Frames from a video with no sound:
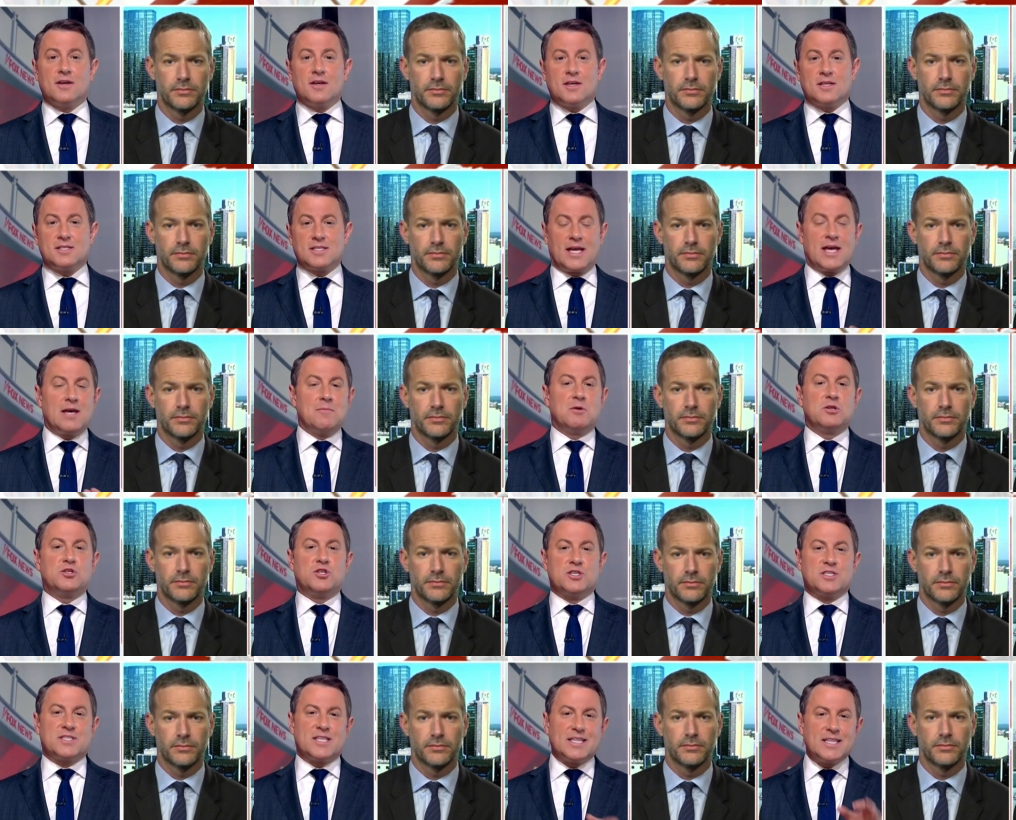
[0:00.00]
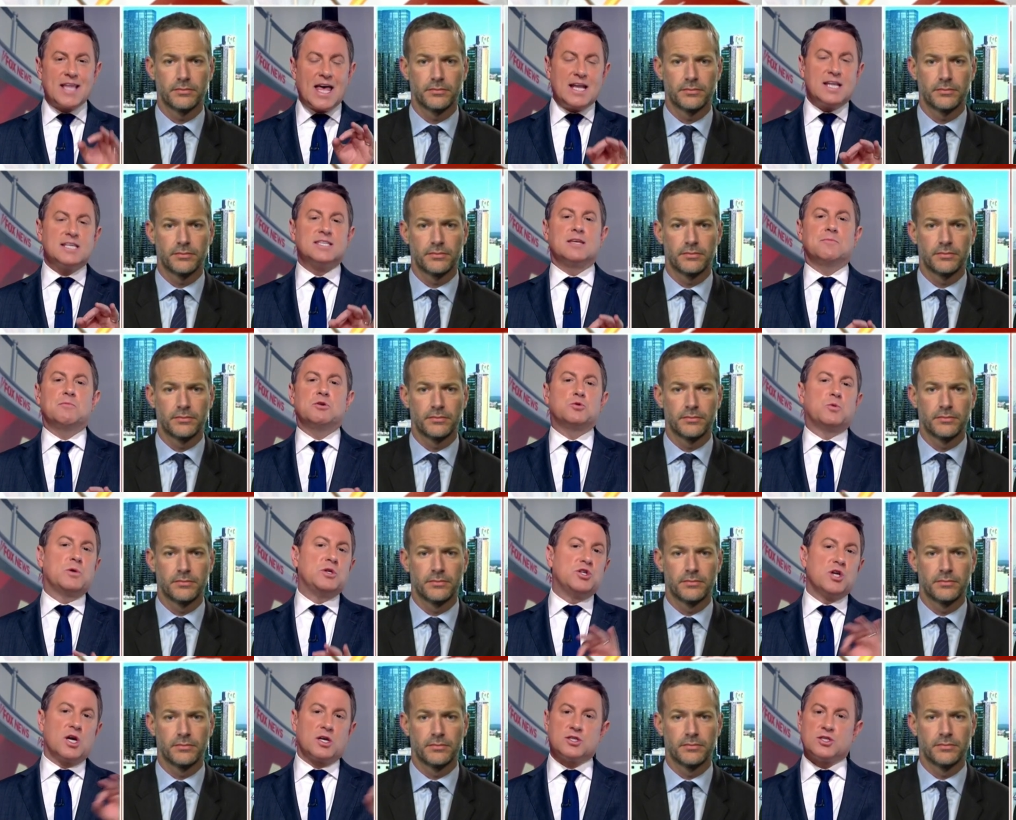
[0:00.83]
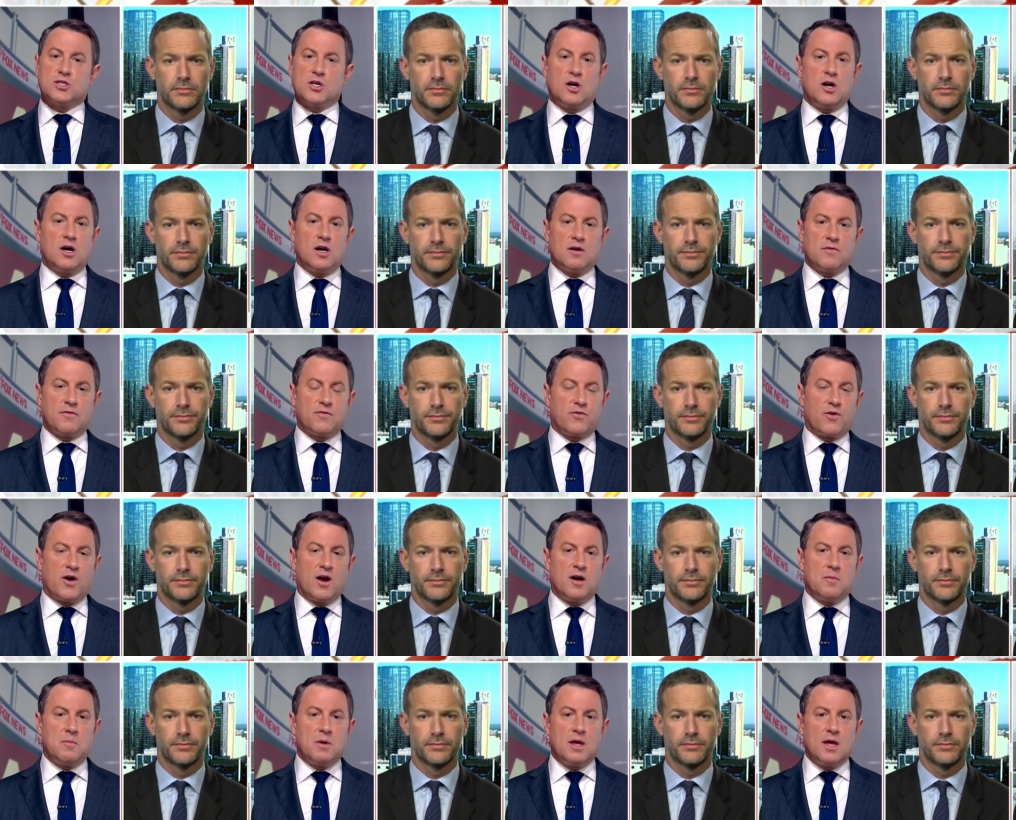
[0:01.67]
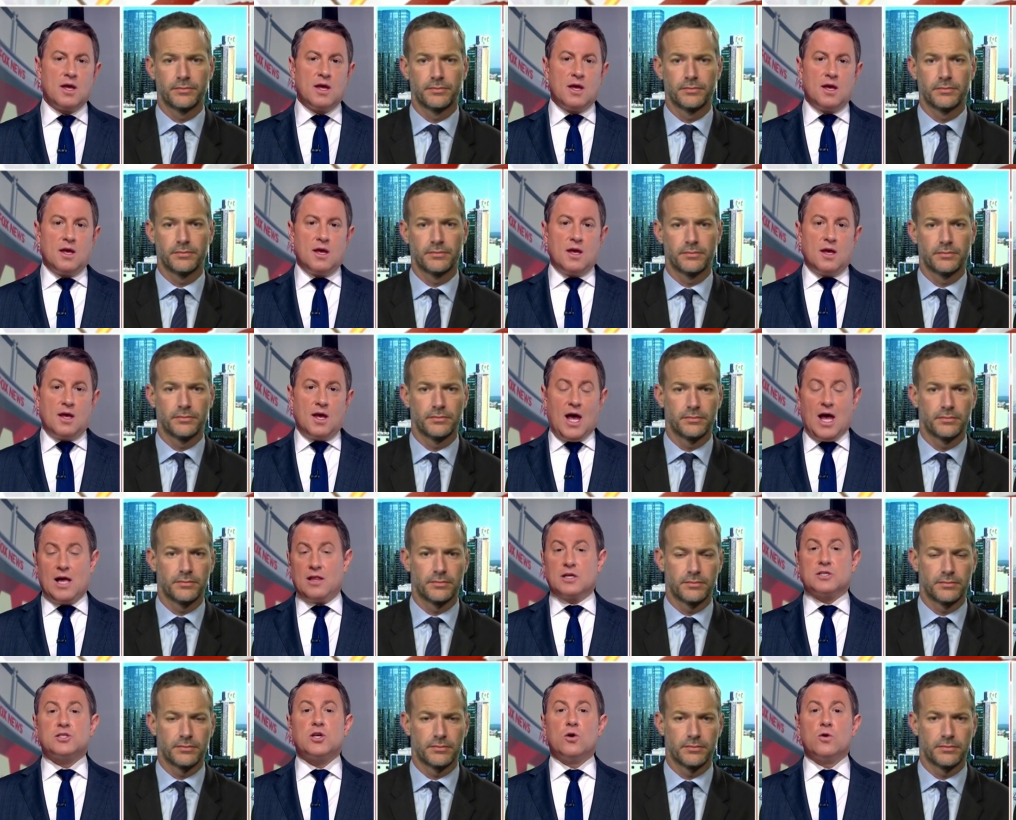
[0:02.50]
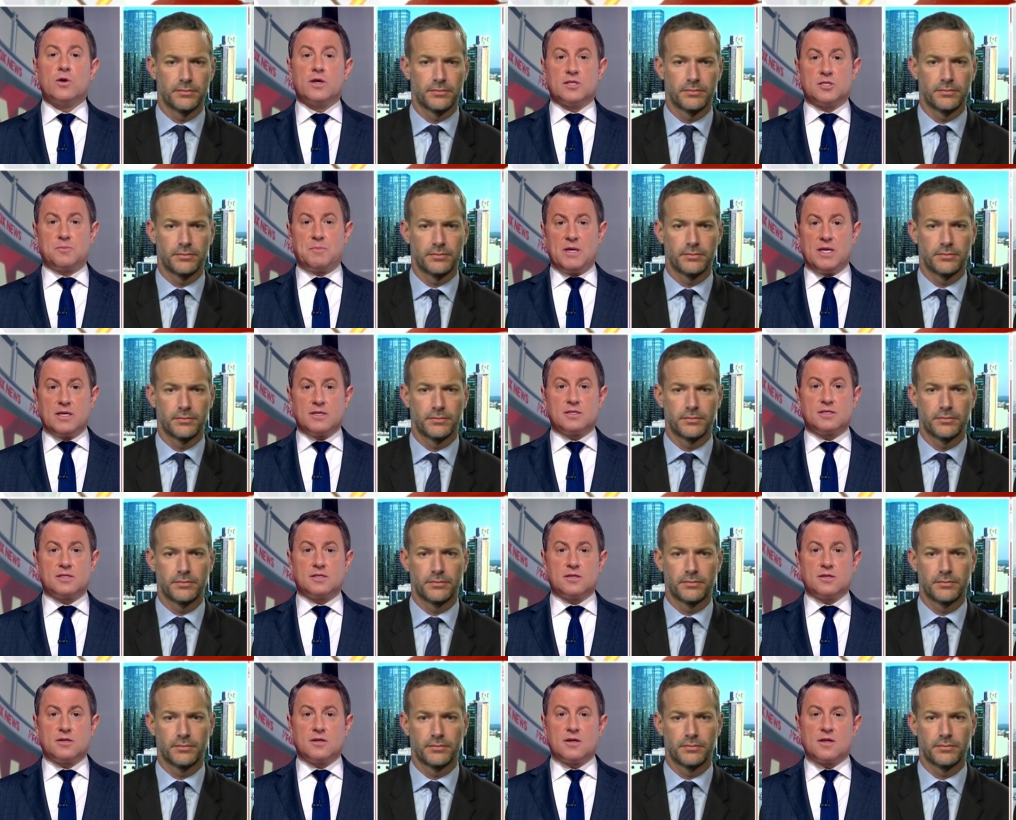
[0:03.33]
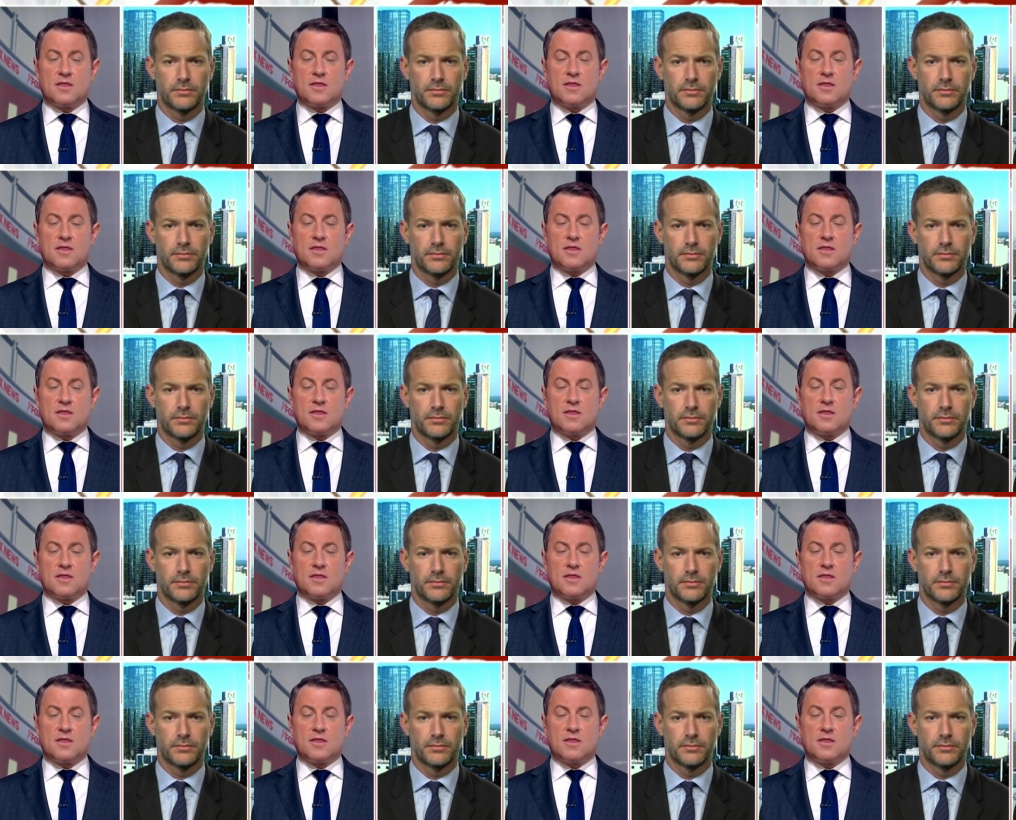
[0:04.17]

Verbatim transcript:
Speaker 1: is the images. The latest image we just saw from Alex Hogan's piece,